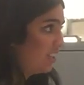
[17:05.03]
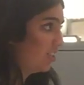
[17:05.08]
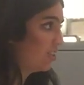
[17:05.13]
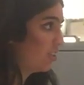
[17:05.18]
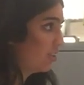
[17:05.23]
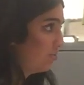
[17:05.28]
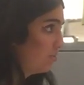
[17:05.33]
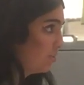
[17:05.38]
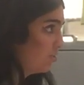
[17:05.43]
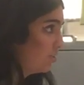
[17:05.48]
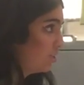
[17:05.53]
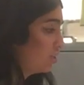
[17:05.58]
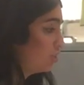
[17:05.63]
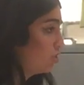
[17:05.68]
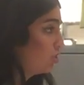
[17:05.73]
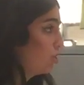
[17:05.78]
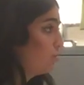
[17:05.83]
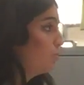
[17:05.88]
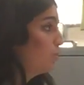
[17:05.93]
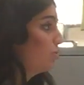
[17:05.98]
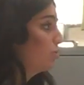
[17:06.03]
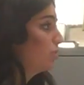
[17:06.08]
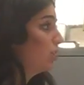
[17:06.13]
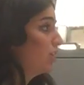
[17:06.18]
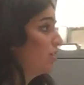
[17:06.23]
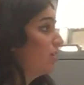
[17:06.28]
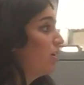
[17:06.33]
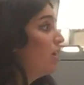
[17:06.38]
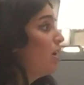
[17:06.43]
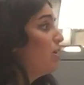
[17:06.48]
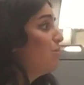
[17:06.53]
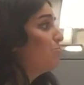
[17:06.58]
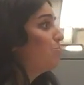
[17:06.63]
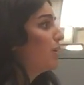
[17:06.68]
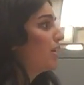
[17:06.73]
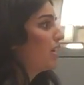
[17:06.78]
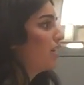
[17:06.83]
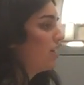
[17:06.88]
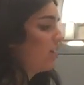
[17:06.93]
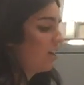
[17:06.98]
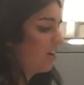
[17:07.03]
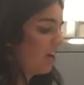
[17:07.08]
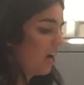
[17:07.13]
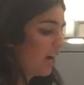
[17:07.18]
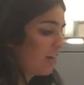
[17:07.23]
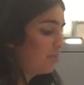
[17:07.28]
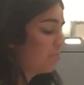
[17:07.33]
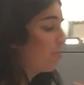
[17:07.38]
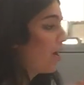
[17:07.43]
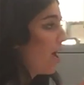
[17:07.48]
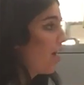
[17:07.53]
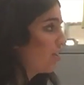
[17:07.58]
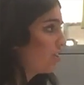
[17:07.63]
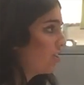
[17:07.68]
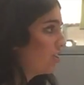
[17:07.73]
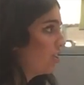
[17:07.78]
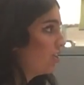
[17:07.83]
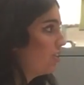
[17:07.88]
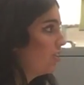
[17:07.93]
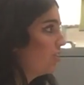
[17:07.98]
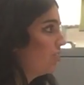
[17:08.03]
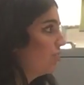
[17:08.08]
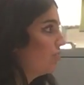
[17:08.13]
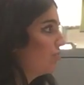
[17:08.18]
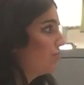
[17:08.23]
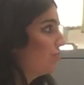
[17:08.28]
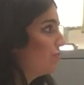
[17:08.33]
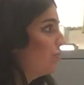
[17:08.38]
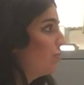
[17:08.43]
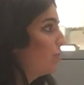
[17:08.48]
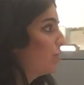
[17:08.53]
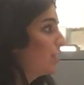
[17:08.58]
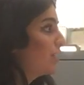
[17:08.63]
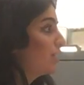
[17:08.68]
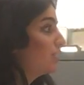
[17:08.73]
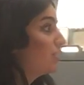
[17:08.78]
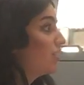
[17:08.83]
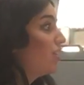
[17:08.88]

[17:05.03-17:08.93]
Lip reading: in terms of distribution. But I'd rather focus